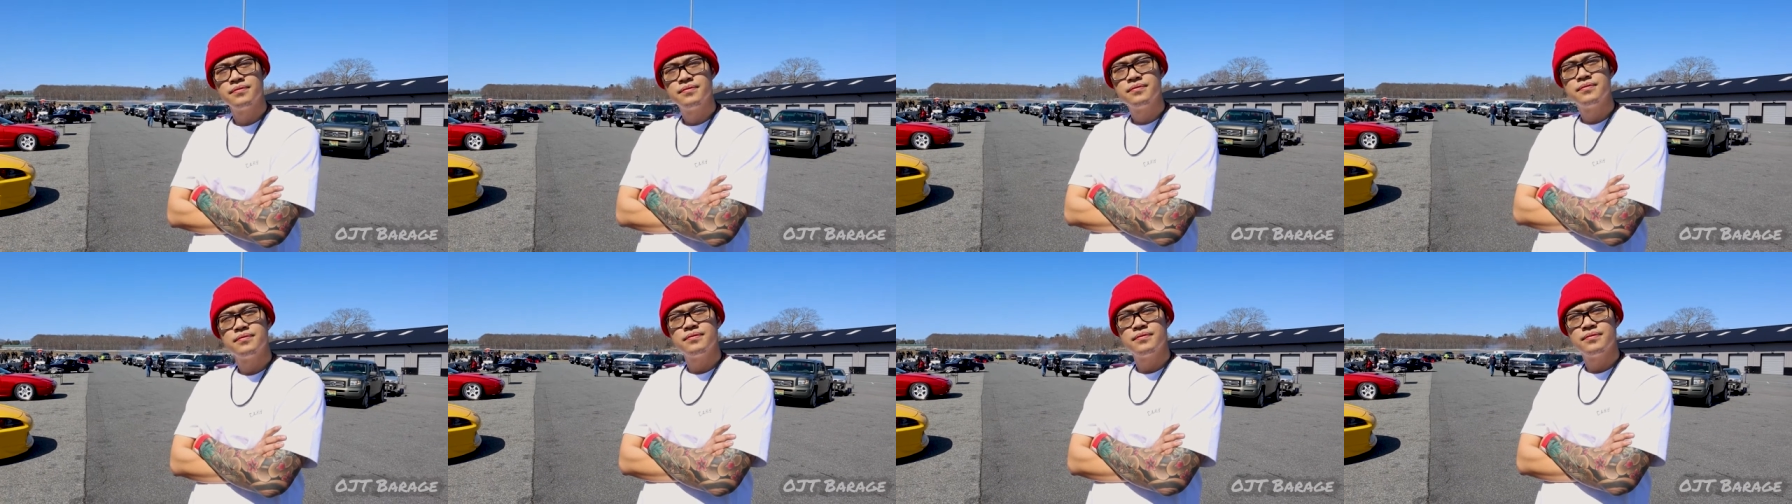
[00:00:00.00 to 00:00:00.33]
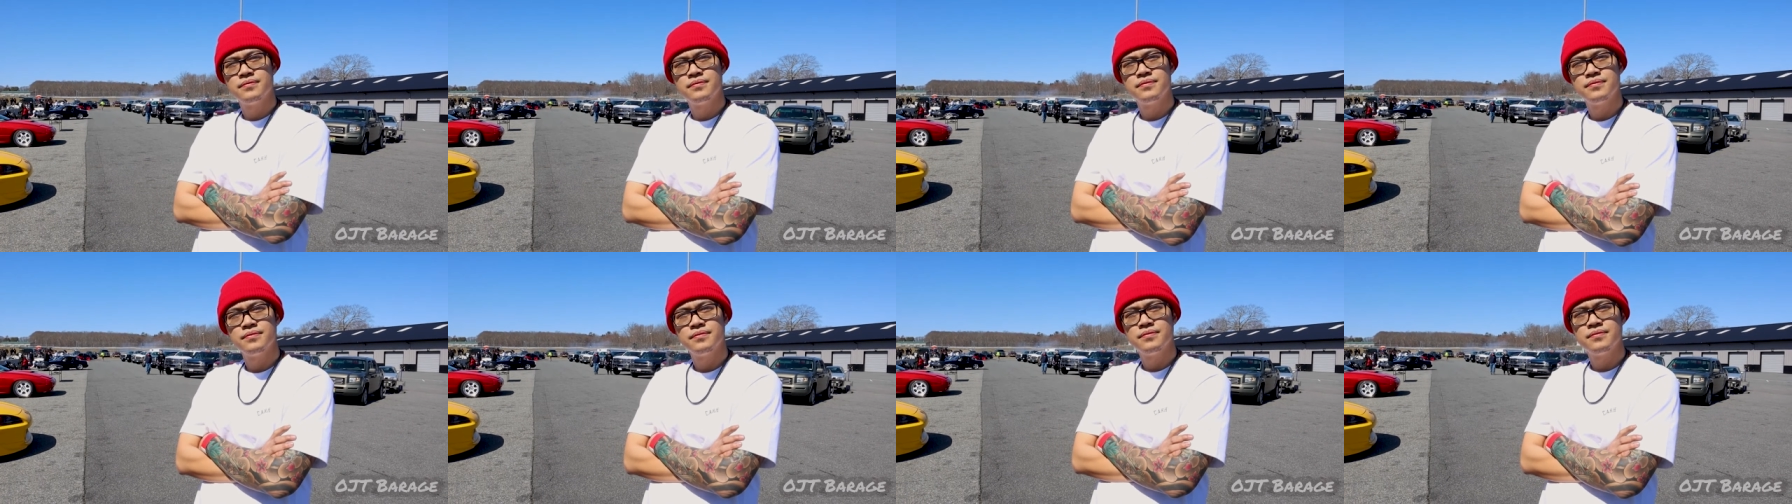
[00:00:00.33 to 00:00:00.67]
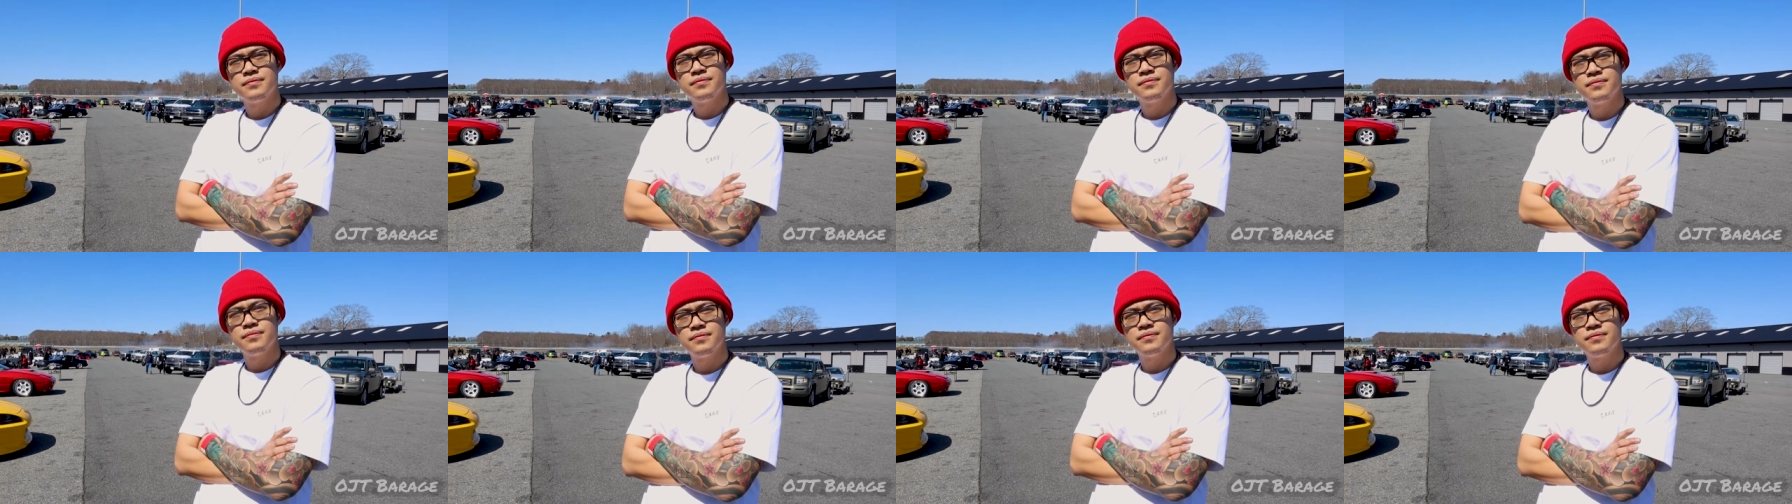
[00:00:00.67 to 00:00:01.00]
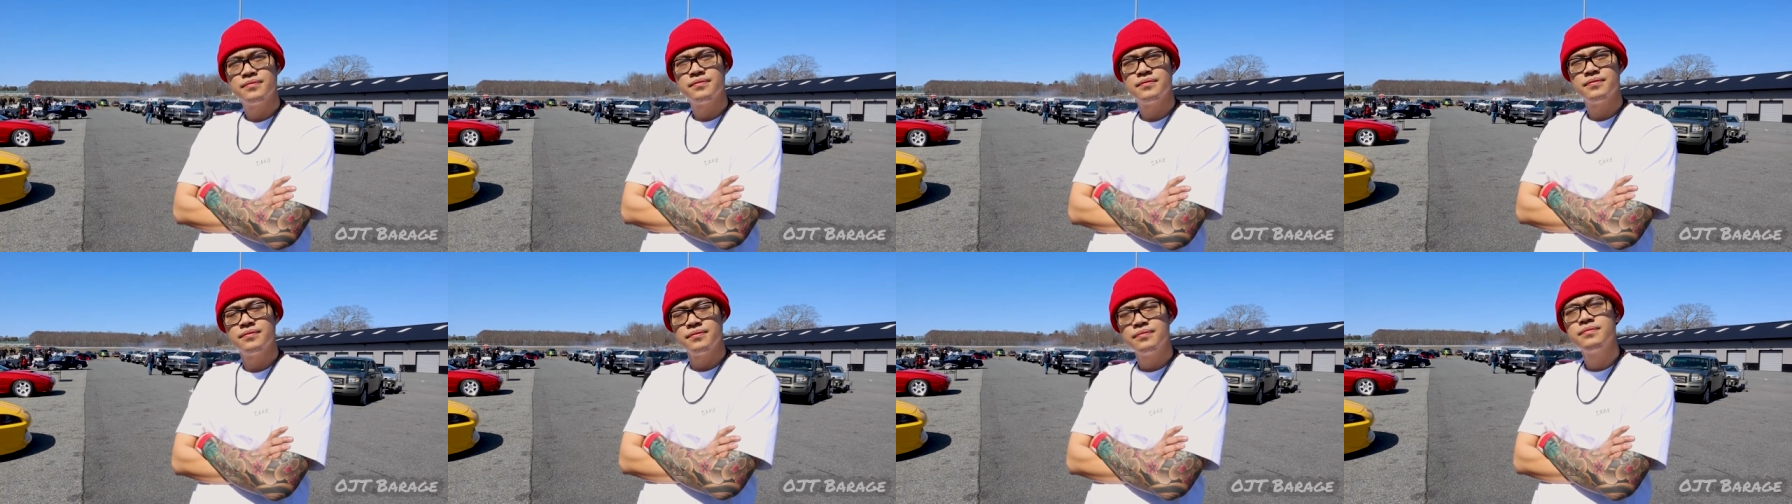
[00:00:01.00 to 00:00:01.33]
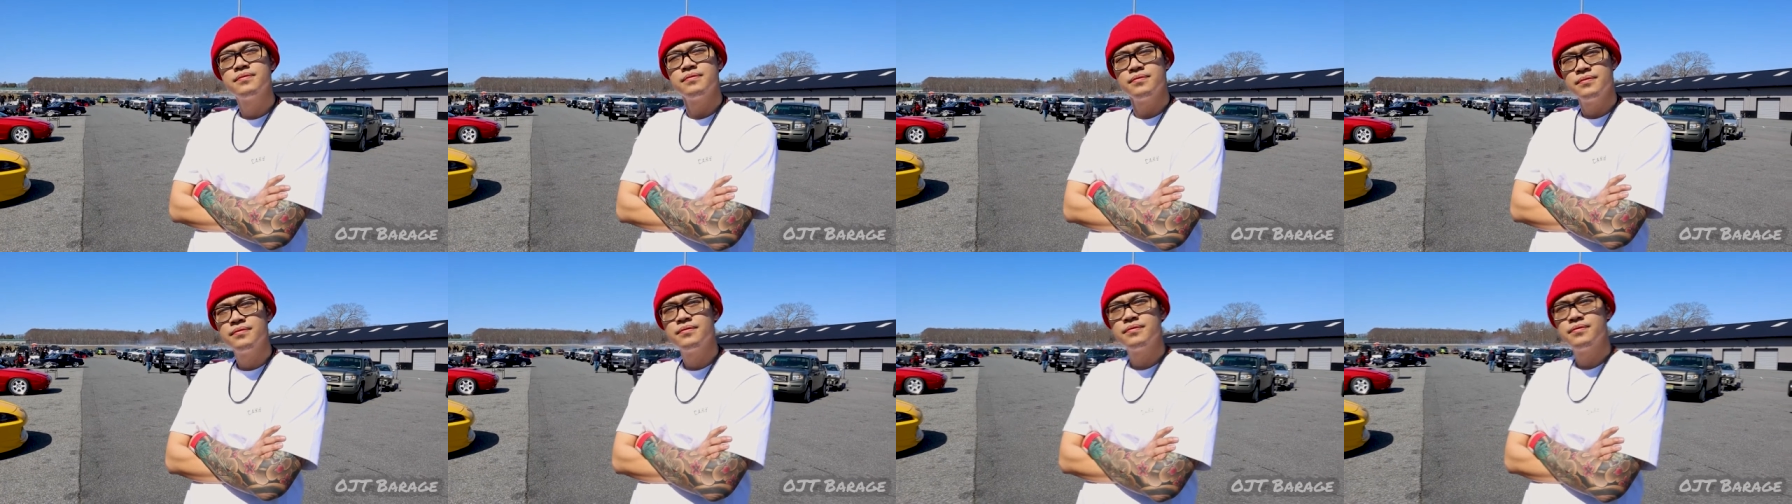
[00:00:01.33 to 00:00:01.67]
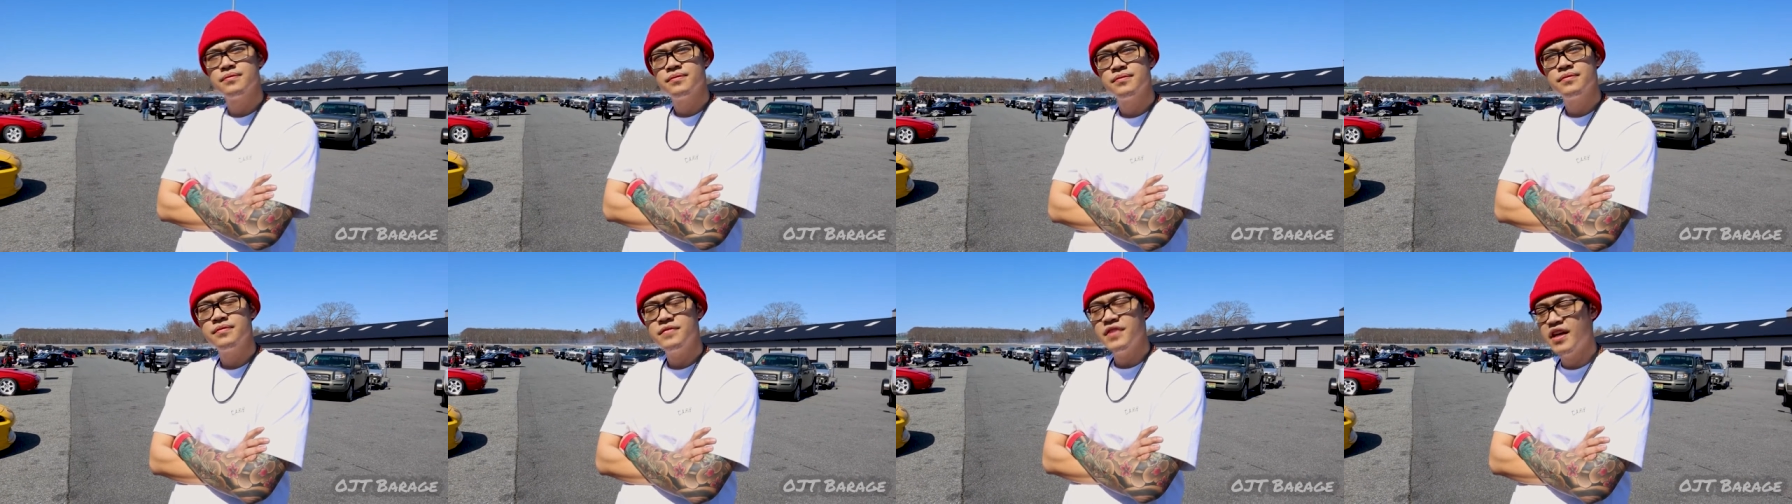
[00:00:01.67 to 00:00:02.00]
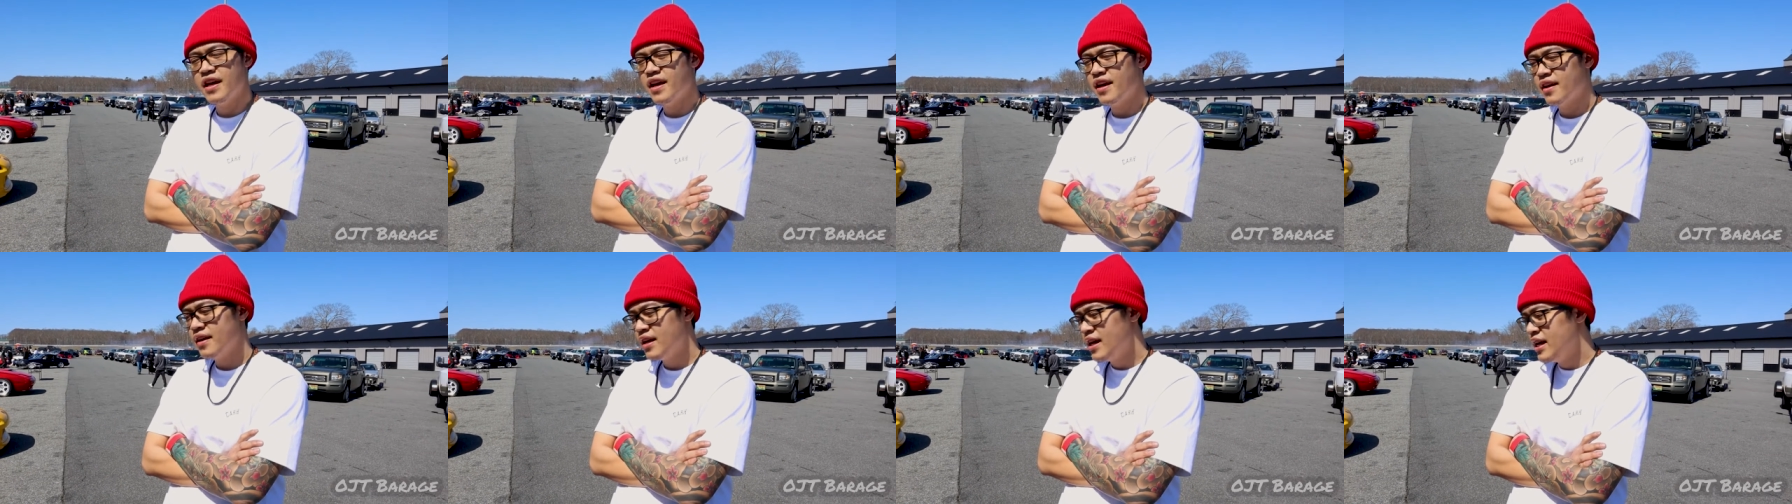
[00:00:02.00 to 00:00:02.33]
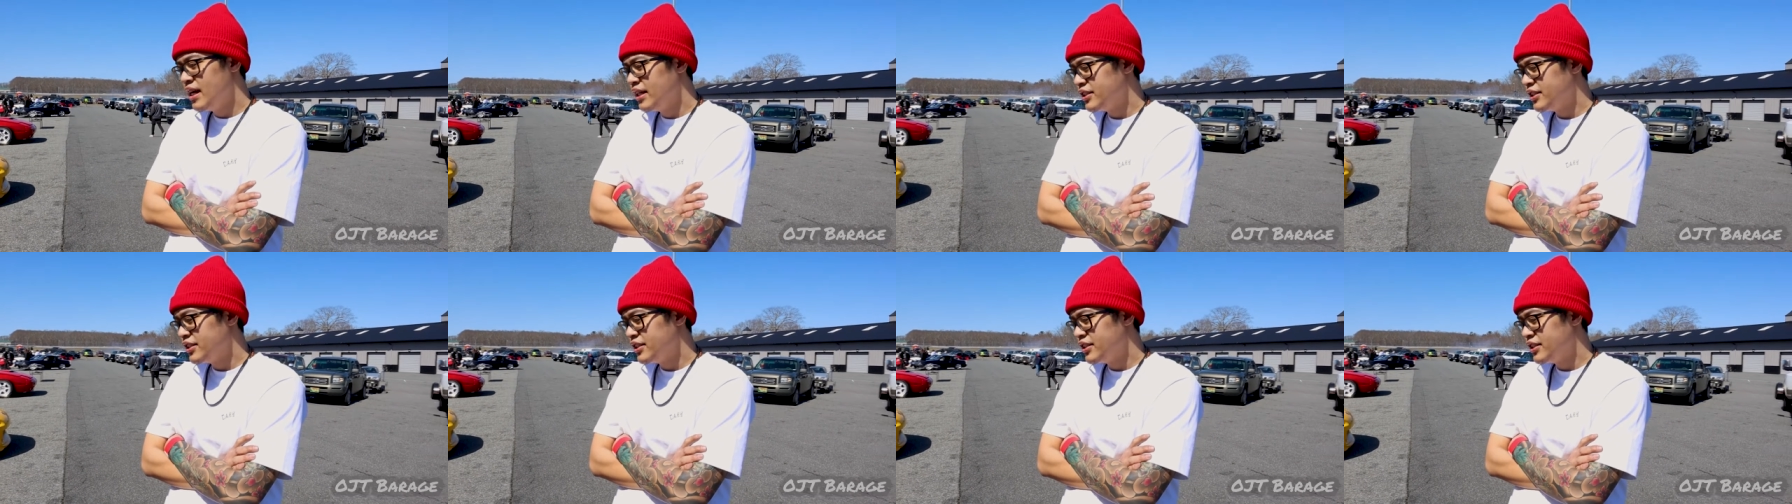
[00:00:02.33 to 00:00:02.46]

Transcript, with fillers: you know, just go with it as it is. Yeah.